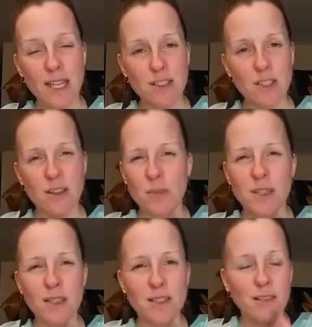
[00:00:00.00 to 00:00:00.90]
protection,
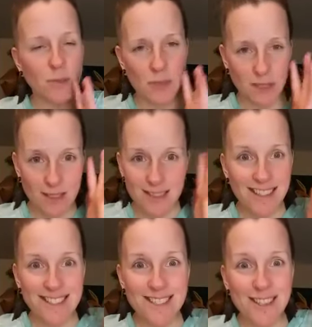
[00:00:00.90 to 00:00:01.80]
not protection. Oh my
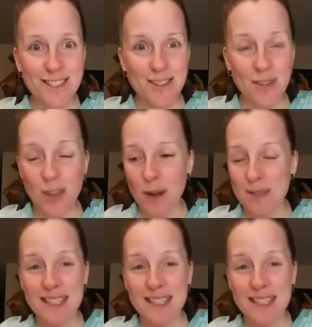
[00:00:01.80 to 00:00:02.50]
goodness. I just lost the train of thought.